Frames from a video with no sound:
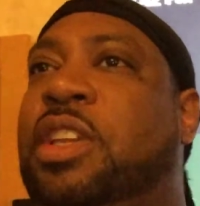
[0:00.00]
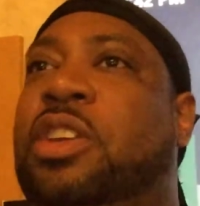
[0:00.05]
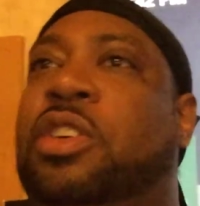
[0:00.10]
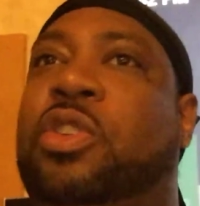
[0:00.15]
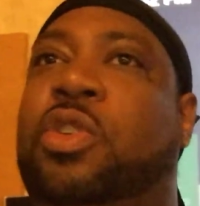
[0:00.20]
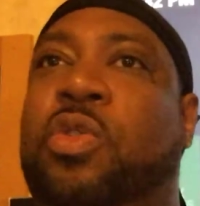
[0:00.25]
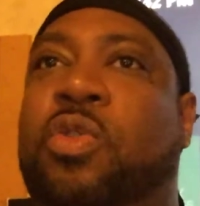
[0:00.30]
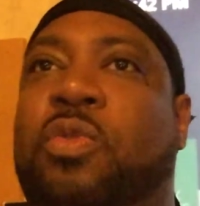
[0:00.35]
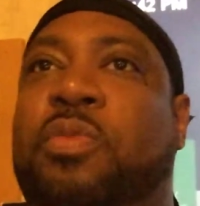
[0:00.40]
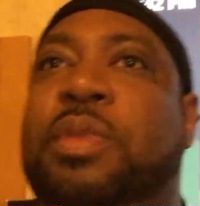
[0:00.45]
Neil
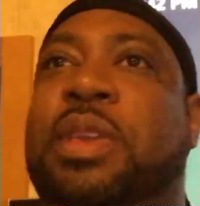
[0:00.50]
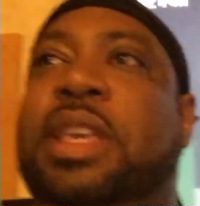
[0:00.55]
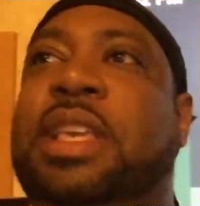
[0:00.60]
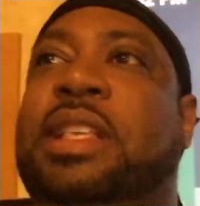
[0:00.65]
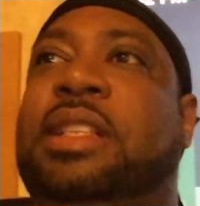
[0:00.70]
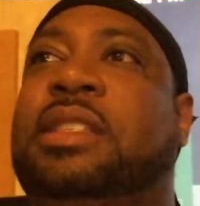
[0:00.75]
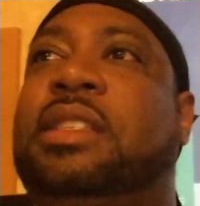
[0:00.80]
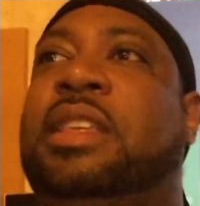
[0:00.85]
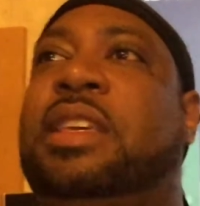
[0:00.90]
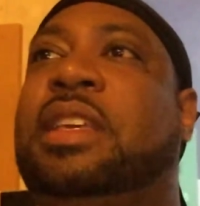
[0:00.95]

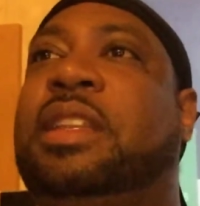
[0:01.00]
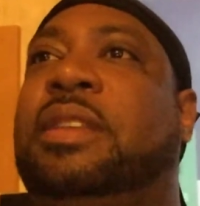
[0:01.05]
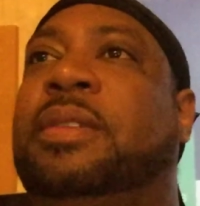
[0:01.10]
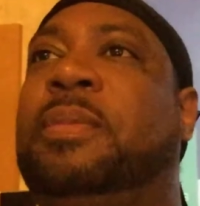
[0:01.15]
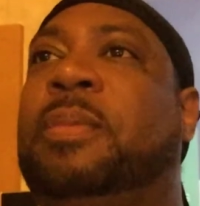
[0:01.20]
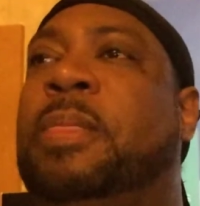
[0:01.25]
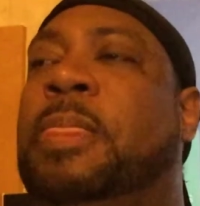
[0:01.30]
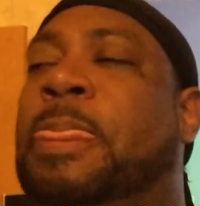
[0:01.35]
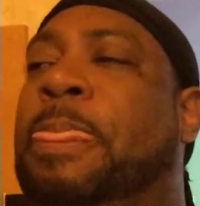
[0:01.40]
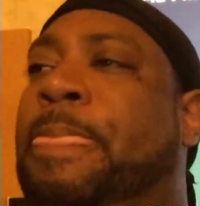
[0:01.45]
Kumis
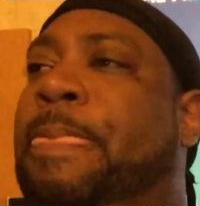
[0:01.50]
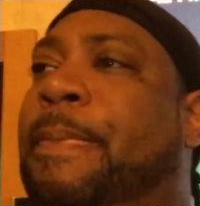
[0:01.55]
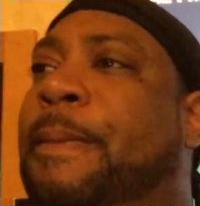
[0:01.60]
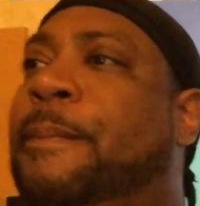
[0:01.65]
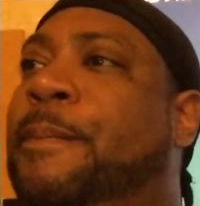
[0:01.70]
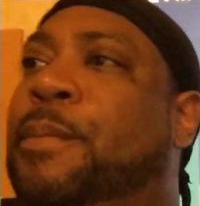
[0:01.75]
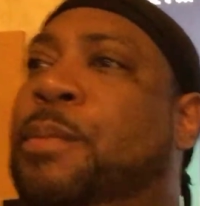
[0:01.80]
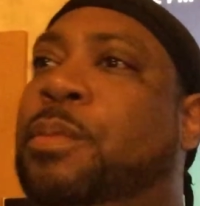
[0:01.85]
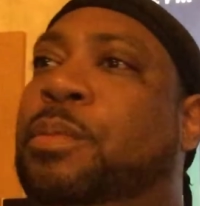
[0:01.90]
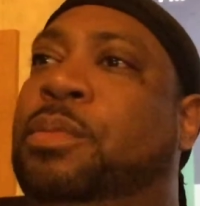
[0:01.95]
and
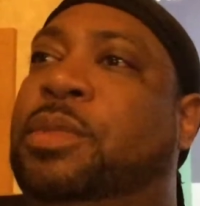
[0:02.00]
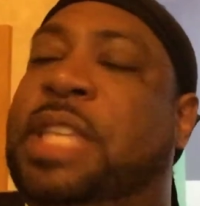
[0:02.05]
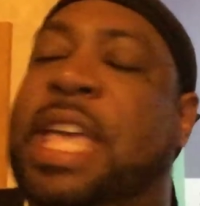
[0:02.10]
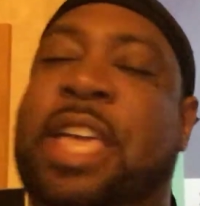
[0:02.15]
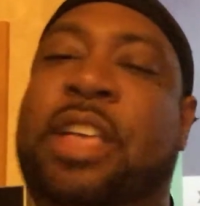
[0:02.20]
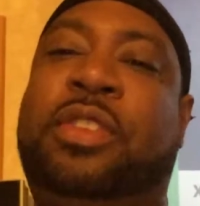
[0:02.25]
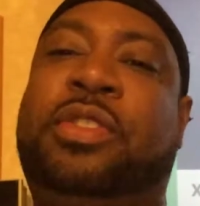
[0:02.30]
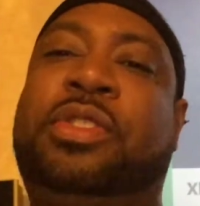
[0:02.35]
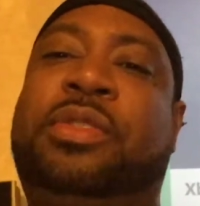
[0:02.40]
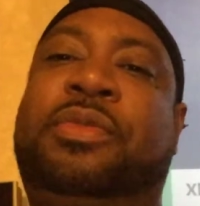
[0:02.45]

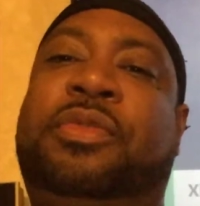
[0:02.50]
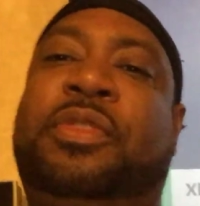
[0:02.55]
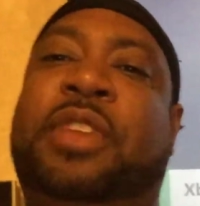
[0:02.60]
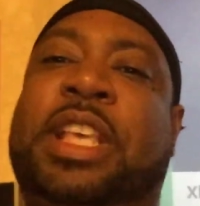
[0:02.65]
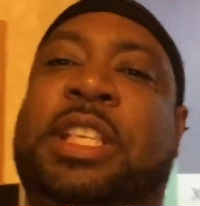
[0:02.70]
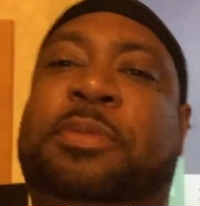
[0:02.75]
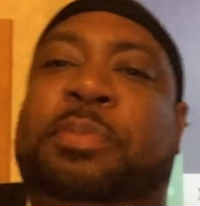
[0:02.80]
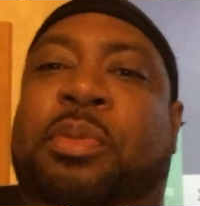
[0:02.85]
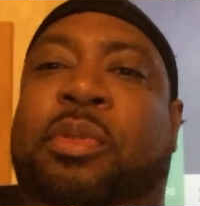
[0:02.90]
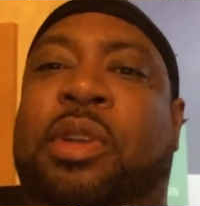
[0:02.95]
Tales of
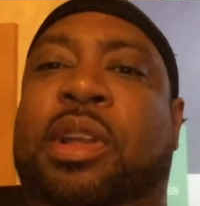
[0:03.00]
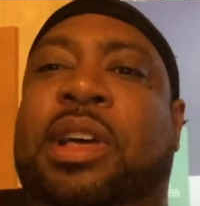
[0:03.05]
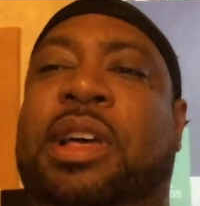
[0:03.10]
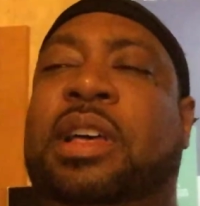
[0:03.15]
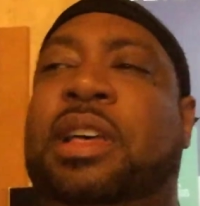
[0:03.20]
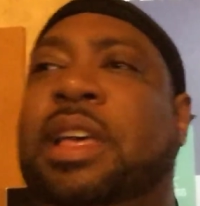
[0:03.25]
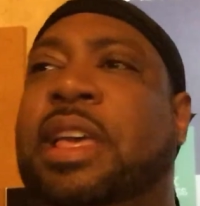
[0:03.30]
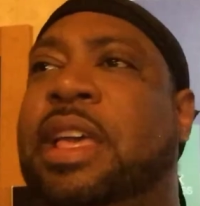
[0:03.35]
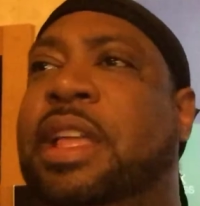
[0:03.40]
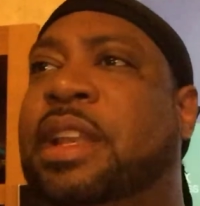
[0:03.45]

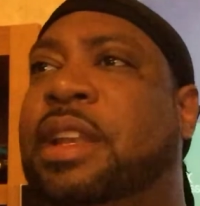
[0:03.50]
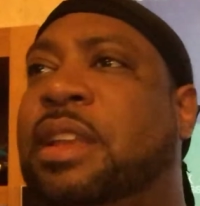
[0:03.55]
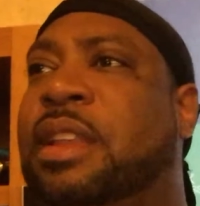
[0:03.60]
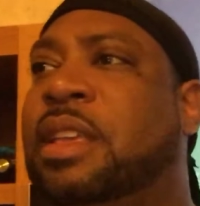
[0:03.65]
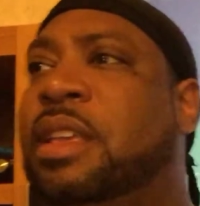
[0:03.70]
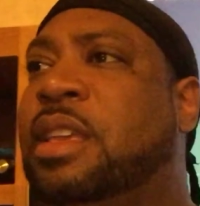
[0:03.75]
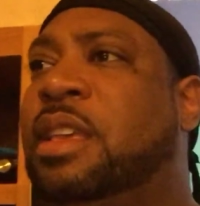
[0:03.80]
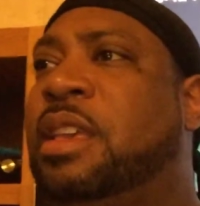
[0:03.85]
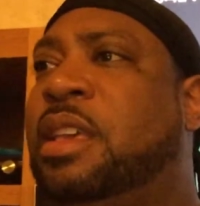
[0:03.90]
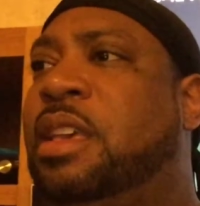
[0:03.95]
Vespera
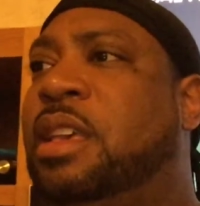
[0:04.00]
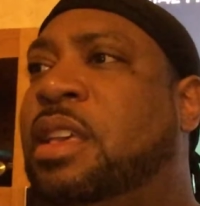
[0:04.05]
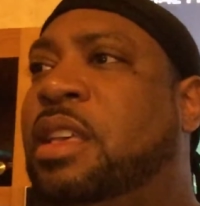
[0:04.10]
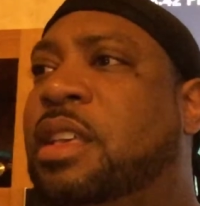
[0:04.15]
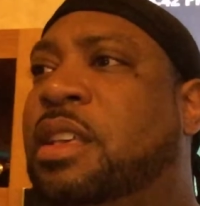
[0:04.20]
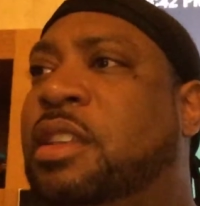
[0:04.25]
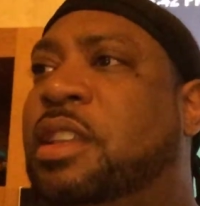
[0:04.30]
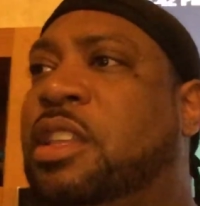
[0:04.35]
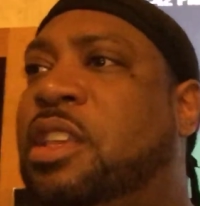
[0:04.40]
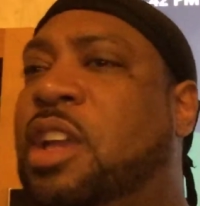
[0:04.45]
and
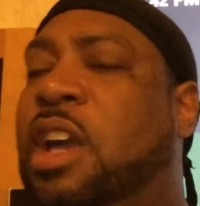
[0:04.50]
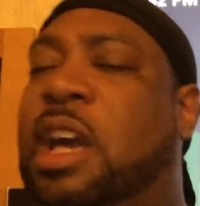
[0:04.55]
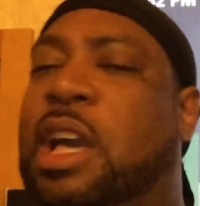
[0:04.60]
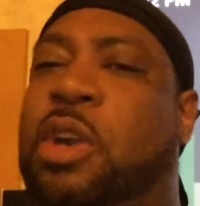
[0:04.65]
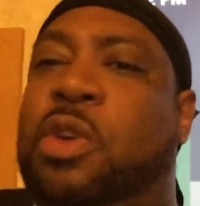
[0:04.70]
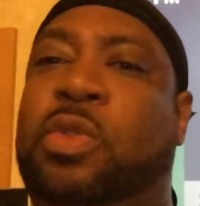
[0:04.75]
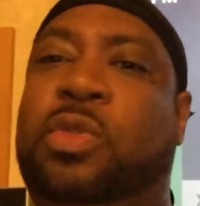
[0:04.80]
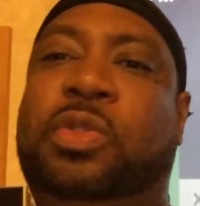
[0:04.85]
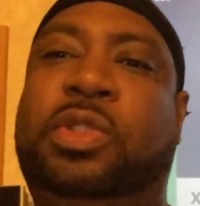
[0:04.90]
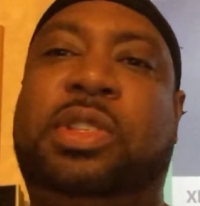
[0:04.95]
the
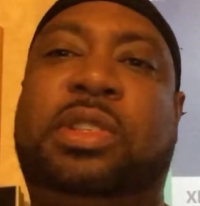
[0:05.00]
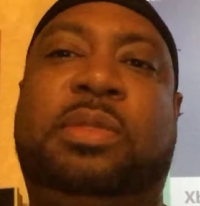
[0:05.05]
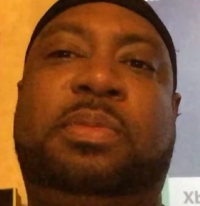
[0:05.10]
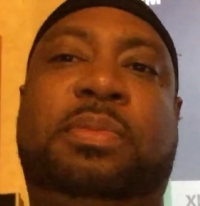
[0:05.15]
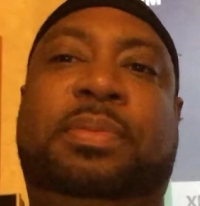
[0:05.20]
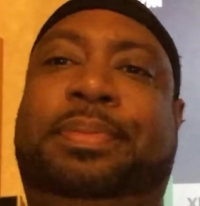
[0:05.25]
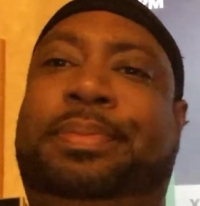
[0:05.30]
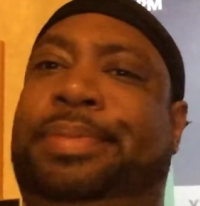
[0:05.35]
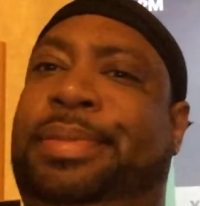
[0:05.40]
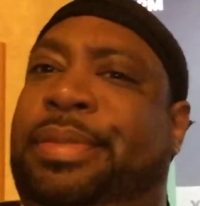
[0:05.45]

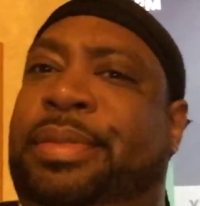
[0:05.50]
Yakuzas.